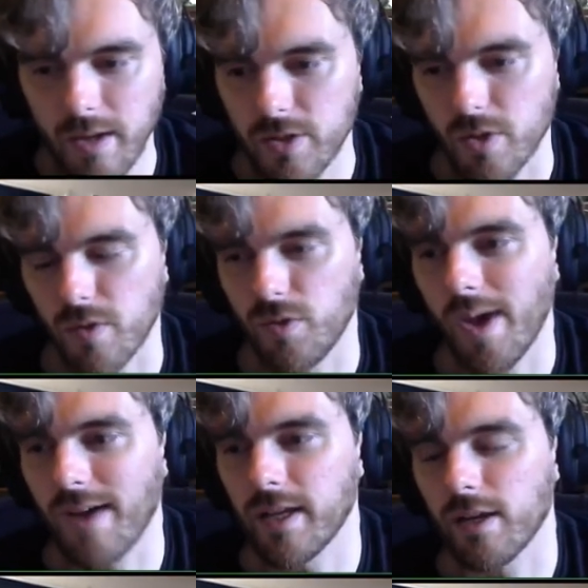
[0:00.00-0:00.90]
So if you
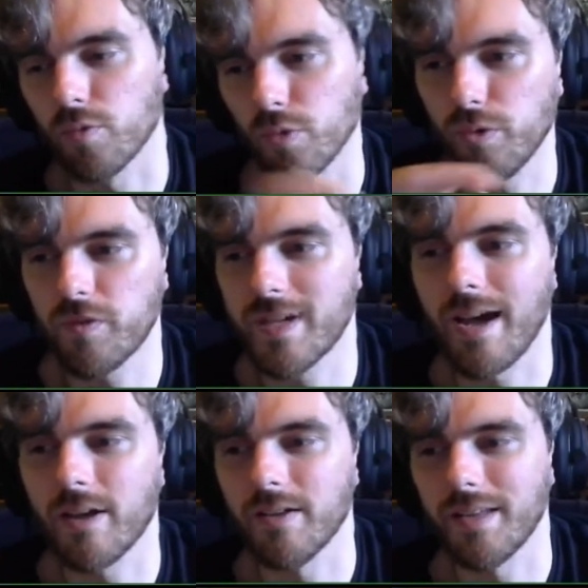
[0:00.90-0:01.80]
have like a roof
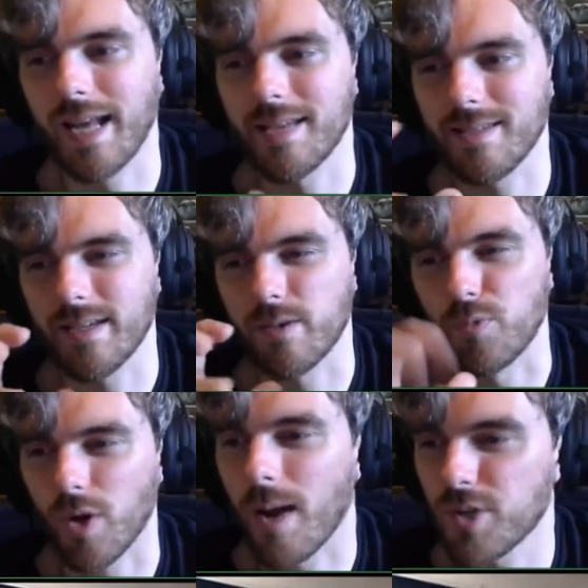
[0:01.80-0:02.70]
tile that has like some
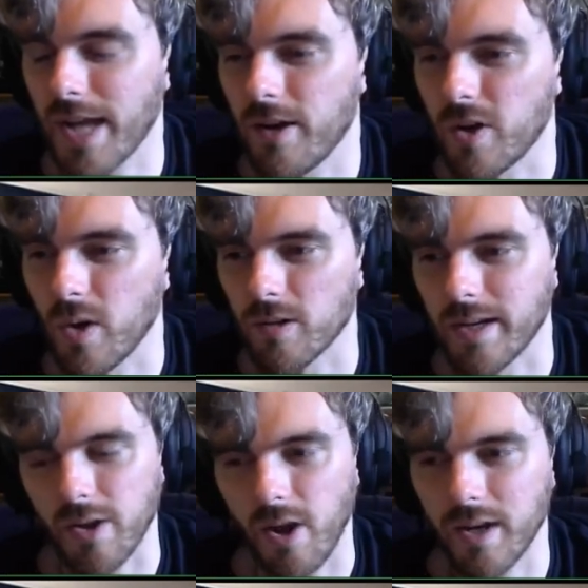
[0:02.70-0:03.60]
drop shadow
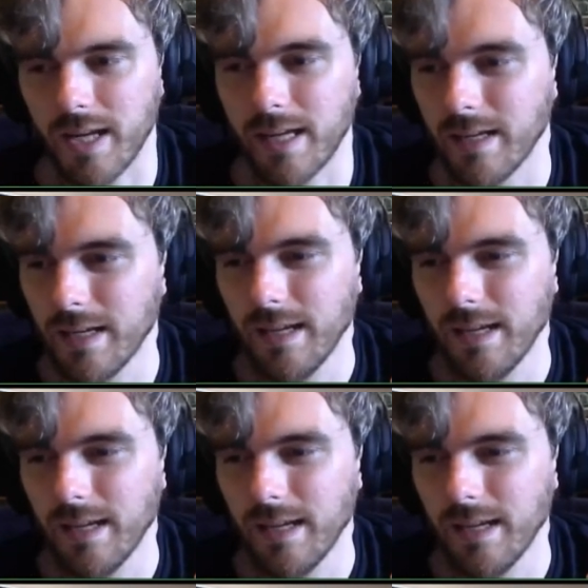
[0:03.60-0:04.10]
already on it,